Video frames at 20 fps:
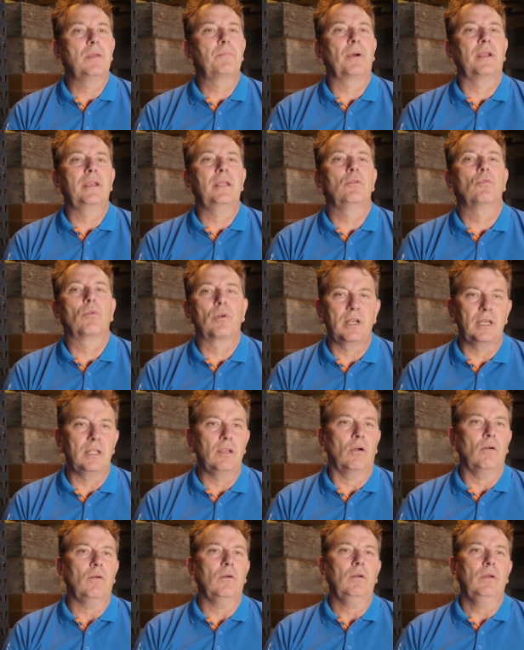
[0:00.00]
wrong,
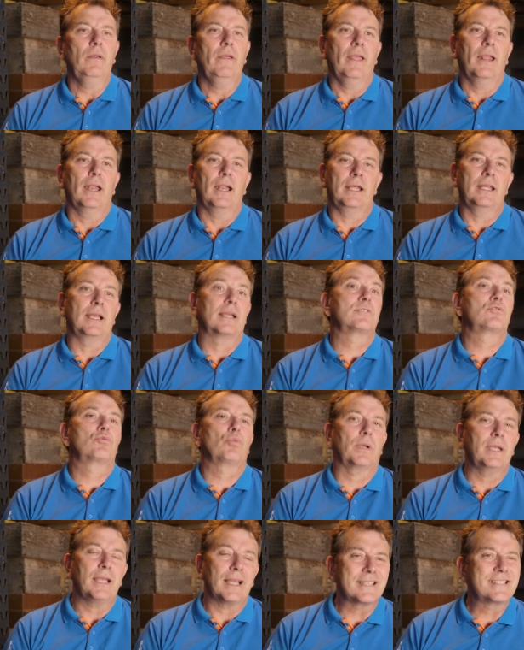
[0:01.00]
we've always been able
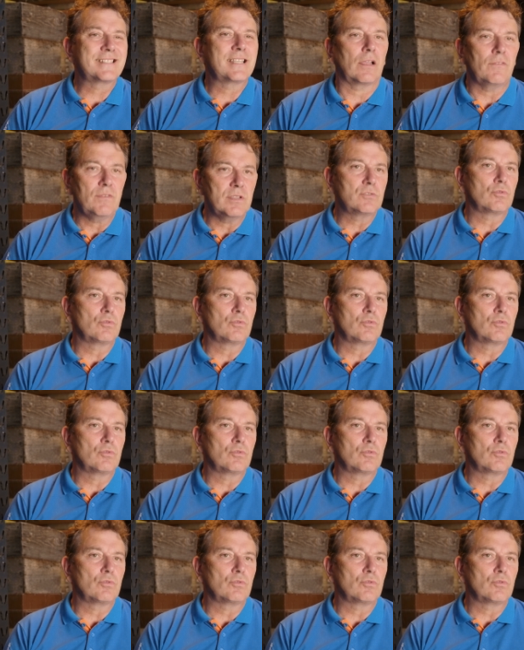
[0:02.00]
to troubleshoot